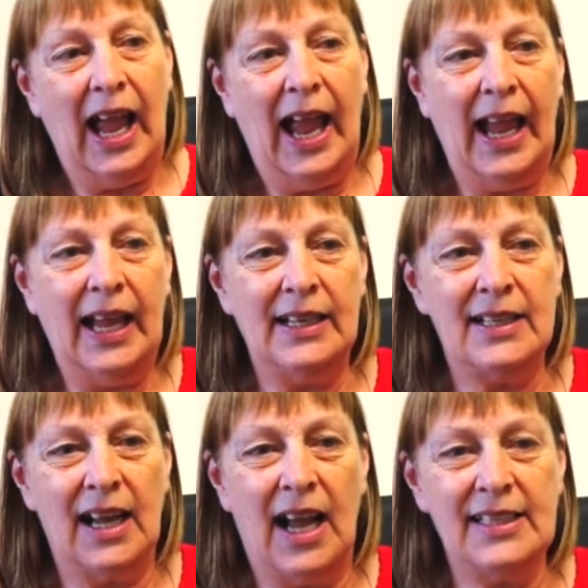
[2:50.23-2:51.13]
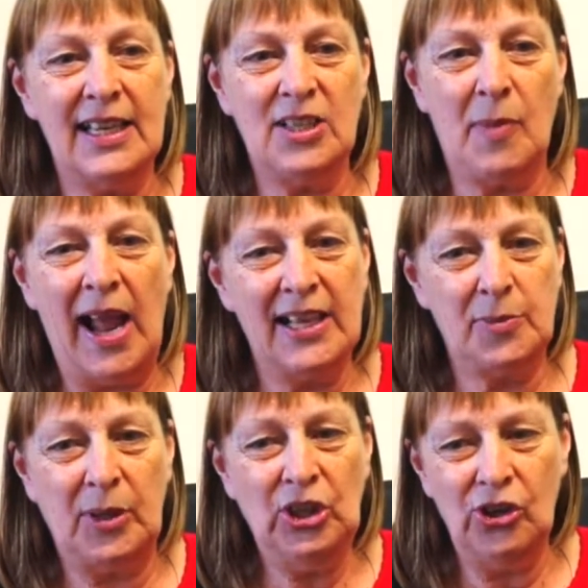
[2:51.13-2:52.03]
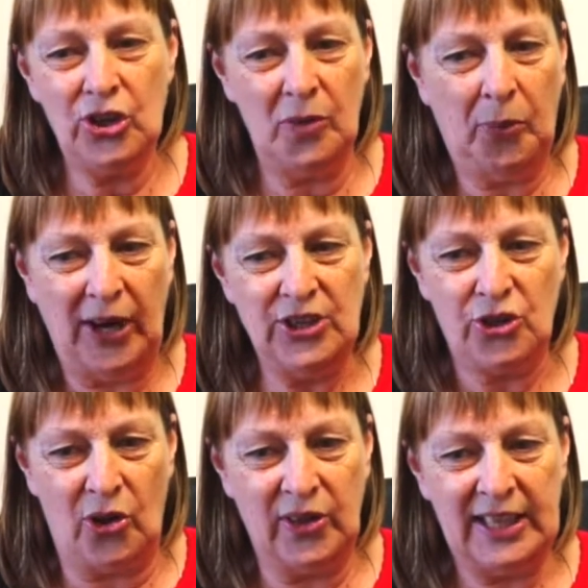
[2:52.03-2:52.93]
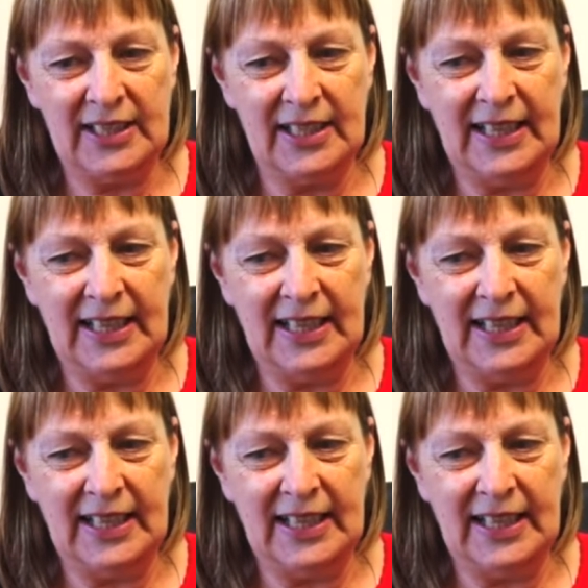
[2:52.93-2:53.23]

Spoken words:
and I said to my husband, "You should preach on this."